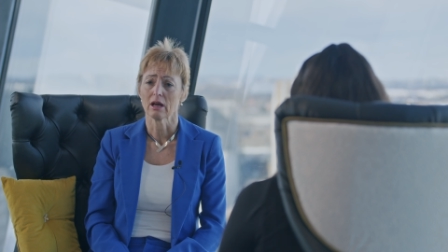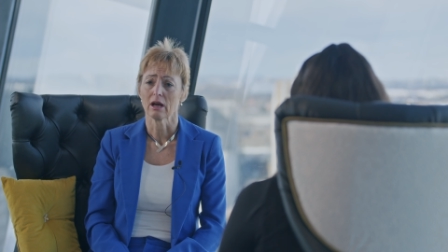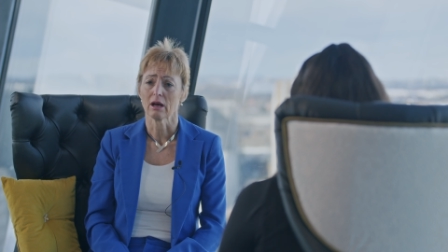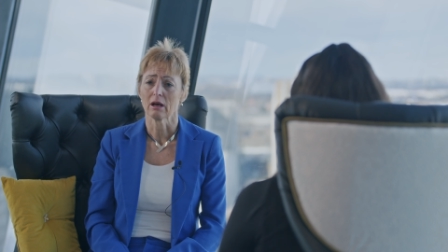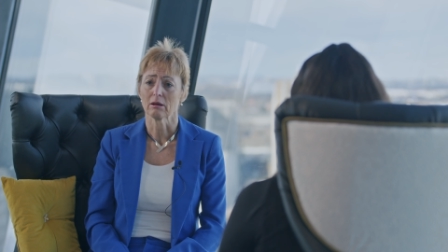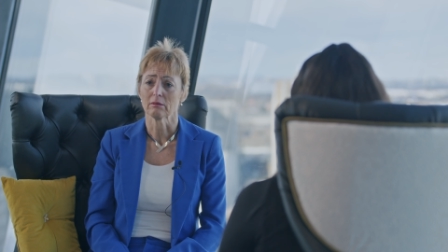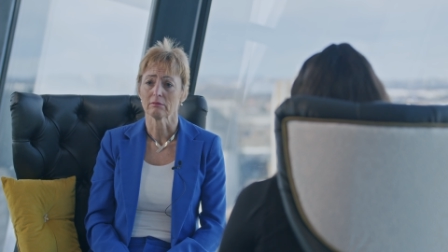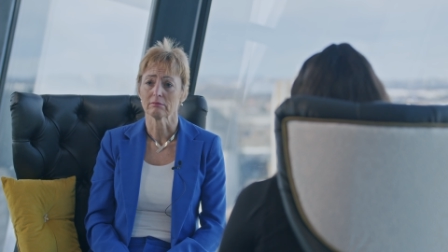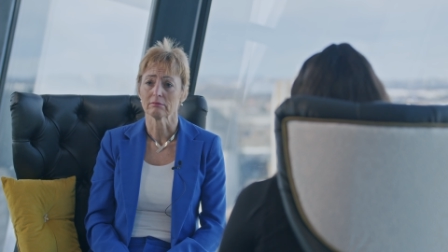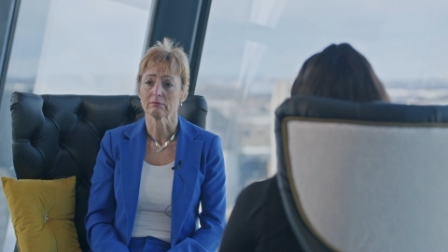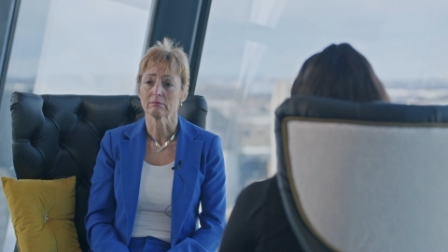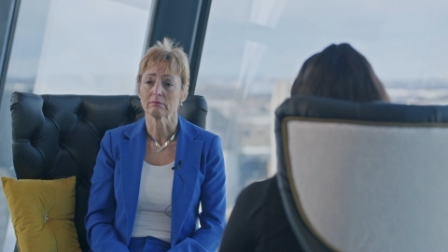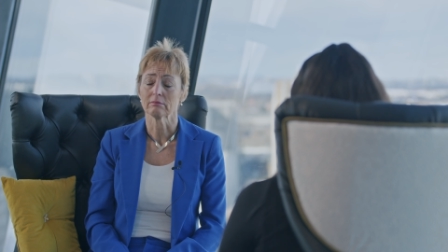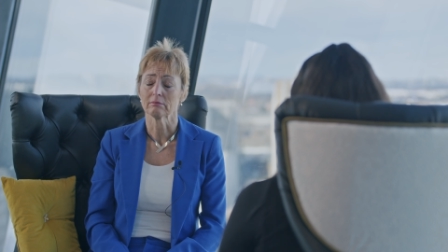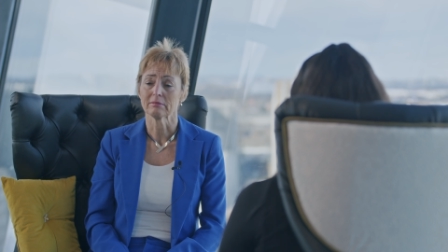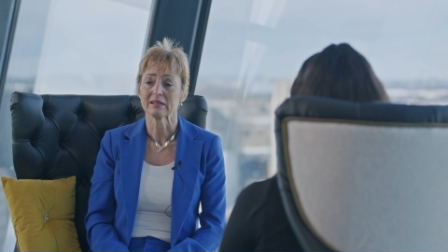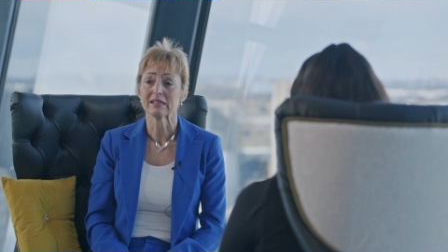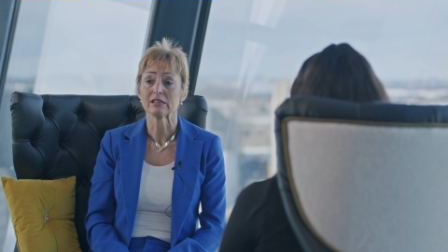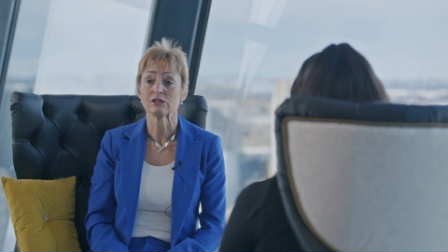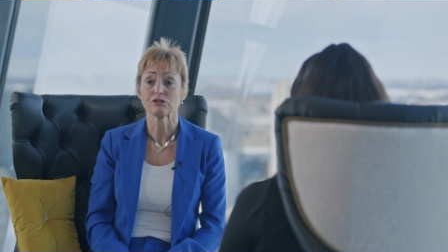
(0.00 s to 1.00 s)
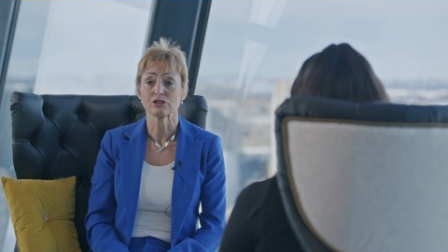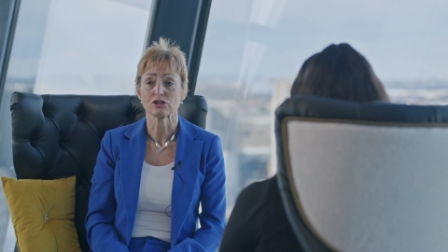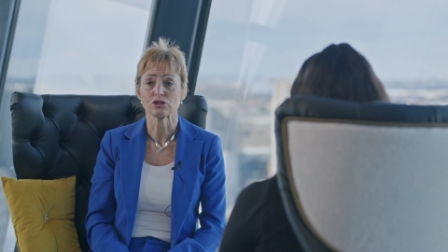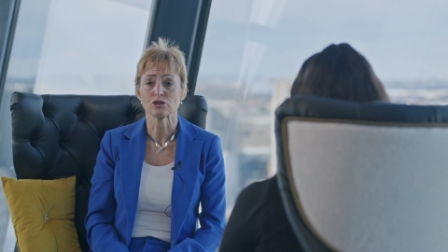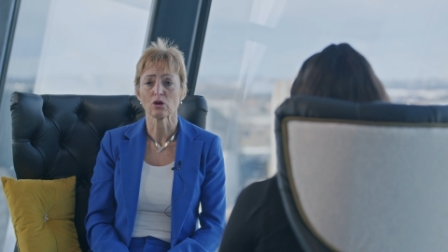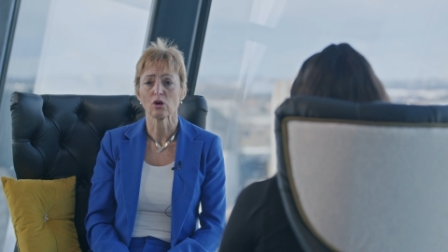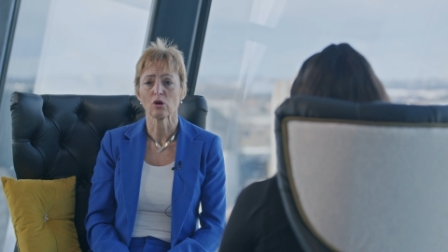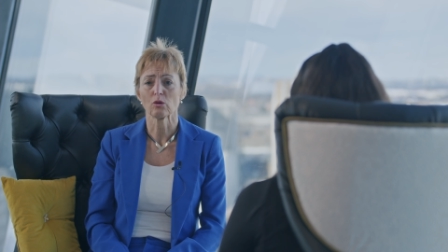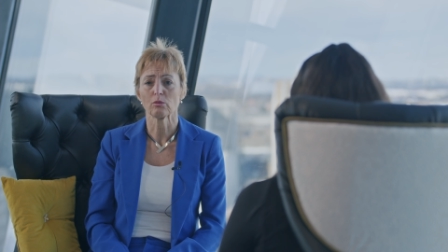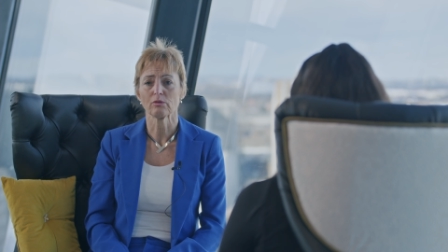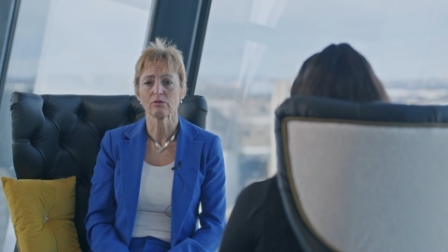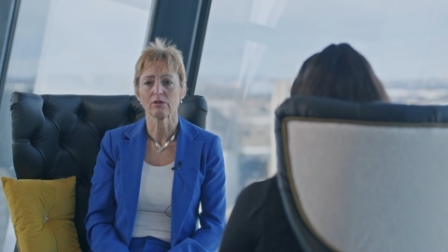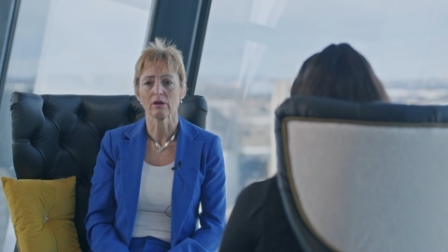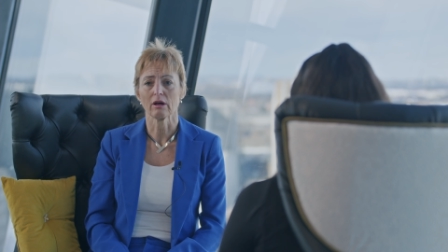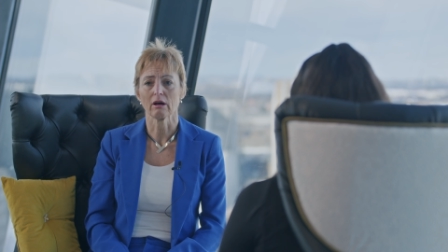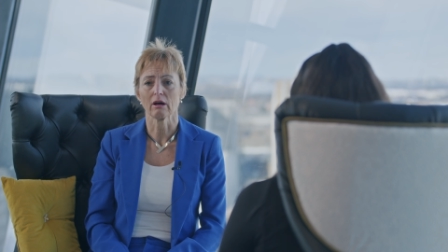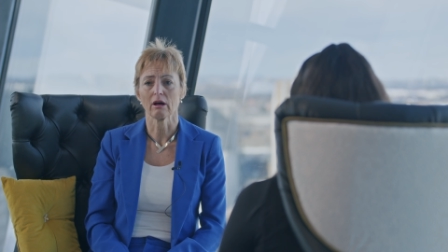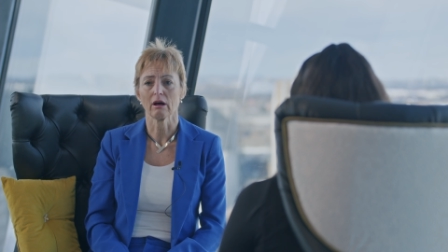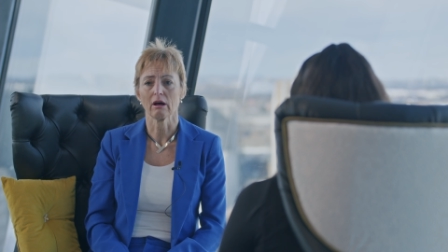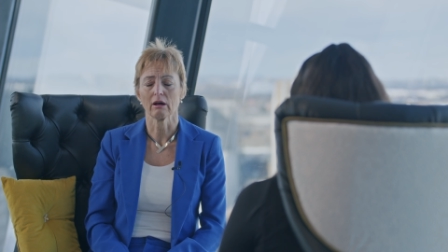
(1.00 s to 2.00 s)
um, military job
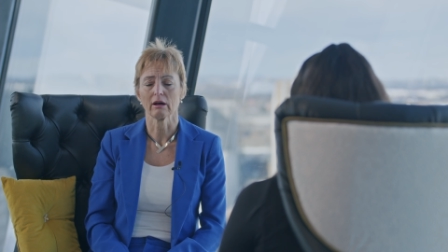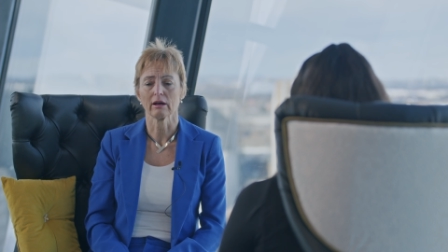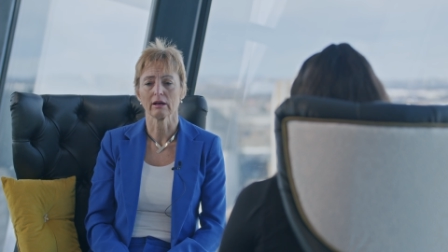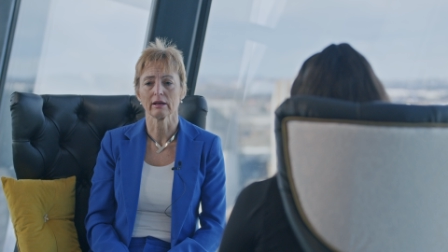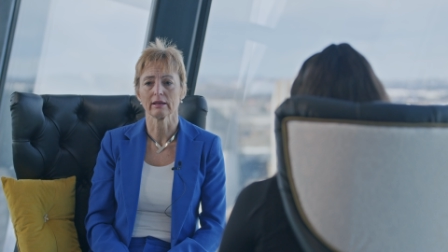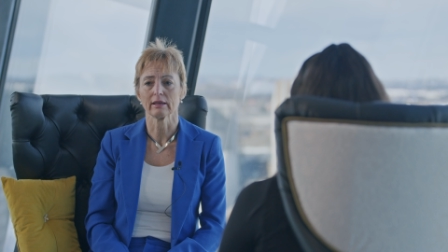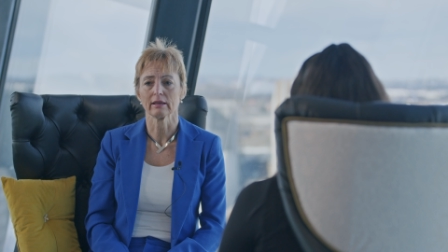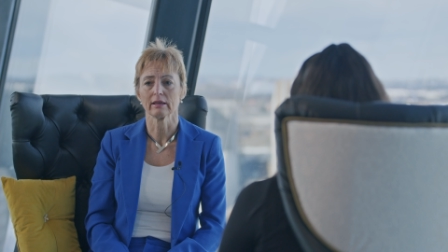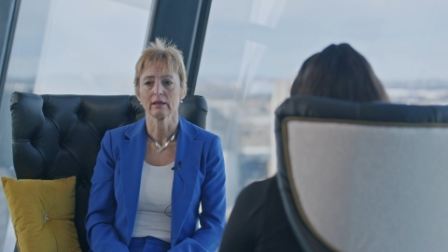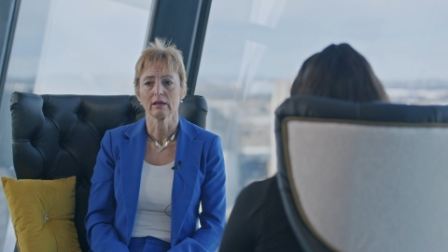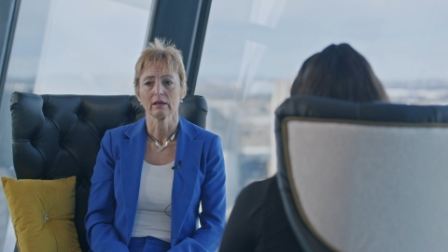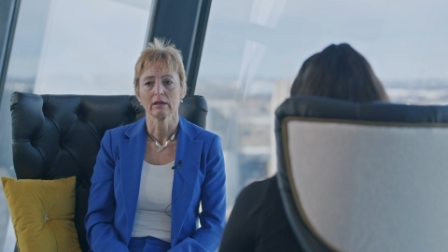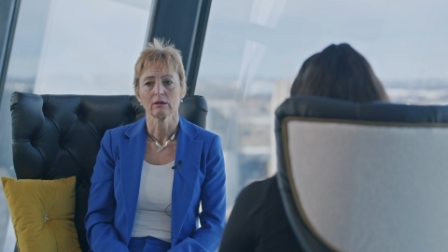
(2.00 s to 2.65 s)
that I